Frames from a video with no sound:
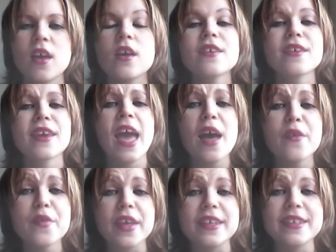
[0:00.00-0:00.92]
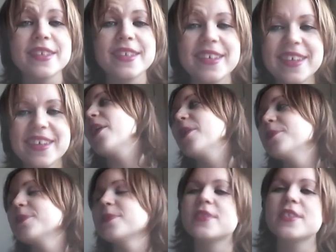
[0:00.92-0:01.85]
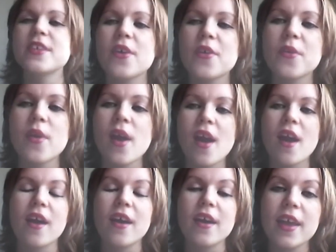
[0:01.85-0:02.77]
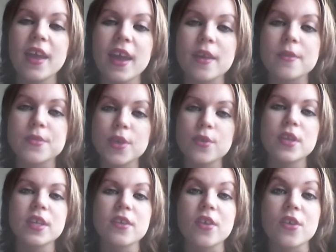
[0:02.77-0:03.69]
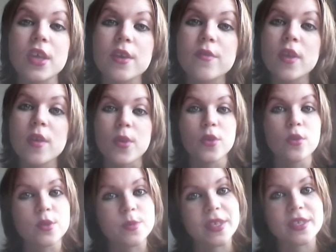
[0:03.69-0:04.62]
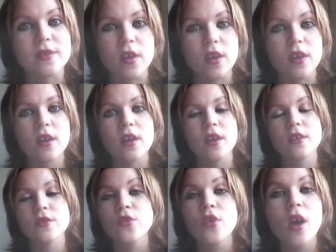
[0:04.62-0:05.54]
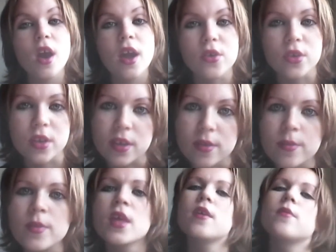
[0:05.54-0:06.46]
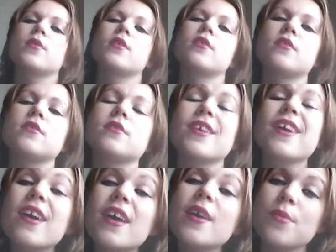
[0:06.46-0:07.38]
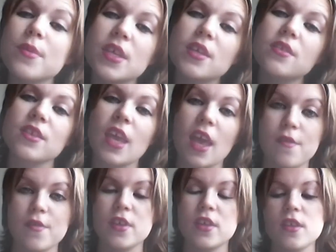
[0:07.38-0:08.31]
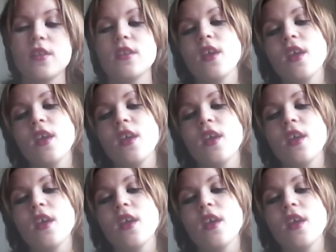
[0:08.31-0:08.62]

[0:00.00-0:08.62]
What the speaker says: Kevin. So I am totally gonna give him a huge massive hug and cry on him because I miss Kevin.